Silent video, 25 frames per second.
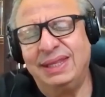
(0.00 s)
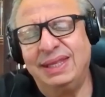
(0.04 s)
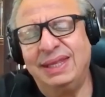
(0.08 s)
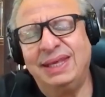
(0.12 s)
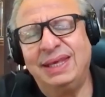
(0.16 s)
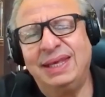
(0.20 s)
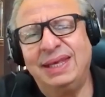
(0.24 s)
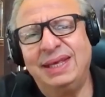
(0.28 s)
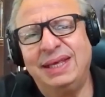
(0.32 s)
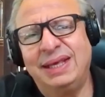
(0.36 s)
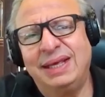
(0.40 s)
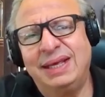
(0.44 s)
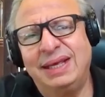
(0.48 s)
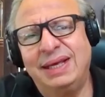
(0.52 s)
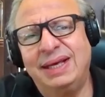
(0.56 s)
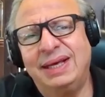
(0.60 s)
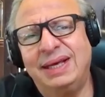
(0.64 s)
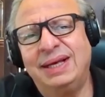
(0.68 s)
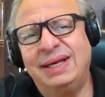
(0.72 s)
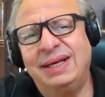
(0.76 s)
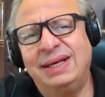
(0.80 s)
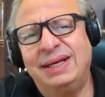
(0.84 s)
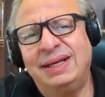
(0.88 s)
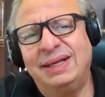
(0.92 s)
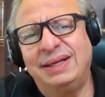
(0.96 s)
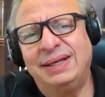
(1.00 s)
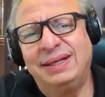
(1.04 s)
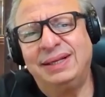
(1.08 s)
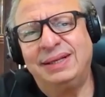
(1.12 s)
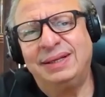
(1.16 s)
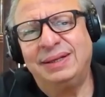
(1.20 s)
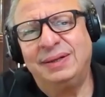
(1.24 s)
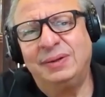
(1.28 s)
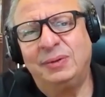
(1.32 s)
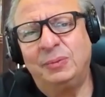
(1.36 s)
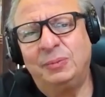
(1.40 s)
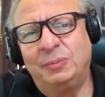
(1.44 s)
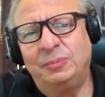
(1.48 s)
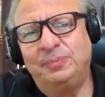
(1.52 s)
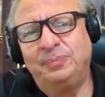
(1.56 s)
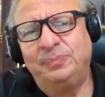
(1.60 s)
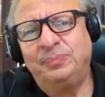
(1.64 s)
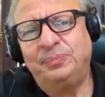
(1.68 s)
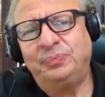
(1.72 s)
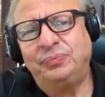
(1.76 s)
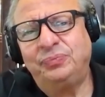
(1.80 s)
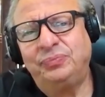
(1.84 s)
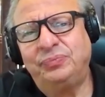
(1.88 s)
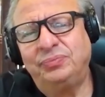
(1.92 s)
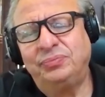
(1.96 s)

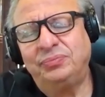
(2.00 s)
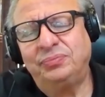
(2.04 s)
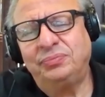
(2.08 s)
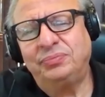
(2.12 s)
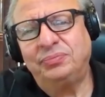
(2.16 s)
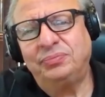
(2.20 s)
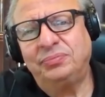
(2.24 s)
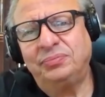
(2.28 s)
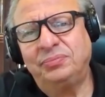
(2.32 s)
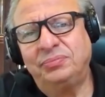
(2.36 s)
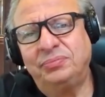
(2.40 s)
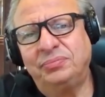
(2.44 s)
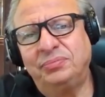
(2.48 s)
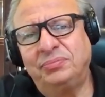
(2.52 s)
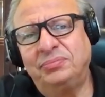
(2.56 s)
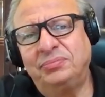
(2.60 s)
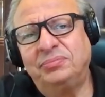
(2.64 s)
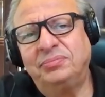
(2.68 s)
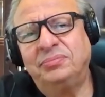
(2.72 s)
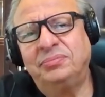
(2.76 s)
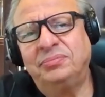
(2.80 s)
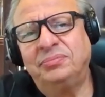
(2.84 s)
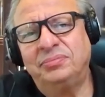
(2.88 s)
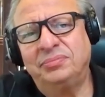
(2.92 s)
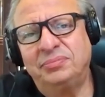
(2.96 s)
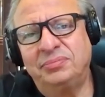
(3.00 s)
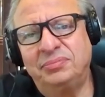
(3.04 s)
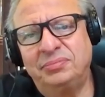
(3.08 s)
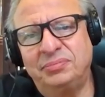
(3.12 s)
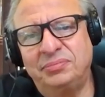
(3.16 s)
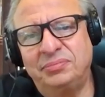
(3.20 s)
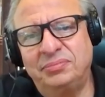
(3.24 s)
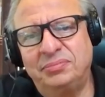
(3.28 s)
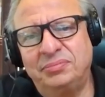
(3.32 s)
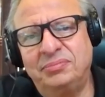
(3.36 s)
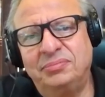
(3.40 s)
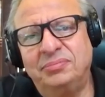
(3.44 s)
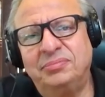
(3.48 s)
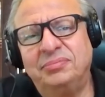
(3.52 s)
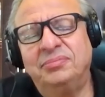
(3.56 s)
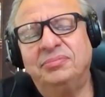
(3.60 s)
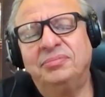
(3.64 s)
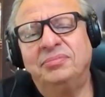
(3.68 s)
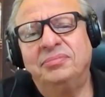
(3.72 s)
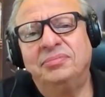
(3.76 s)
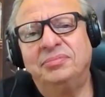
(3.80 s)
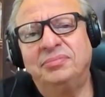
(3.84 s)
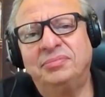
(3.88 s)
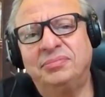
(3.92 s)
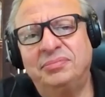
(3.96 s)

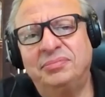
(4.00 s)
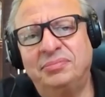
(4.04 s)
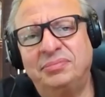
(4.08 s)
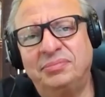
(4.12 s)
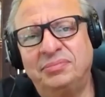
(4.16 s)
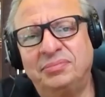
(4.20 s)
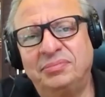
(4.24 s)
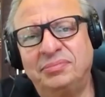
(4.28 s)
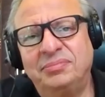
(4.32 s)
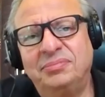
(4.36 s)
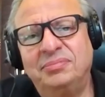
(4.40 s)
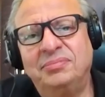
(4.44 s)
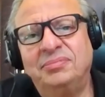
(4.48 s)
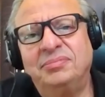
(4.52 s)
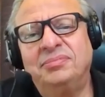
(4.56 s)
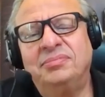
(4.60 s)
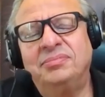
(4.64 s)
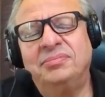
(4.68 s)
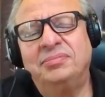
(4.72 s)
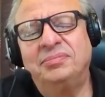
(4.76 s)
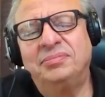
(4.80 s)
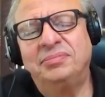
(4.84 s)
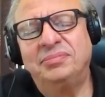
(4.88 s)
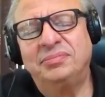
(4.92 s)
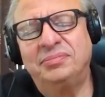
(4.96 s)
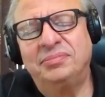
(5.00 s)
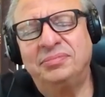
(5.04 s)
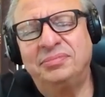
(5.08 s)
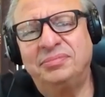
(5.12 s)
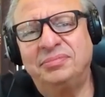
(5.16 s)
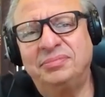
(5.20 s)
[no speech]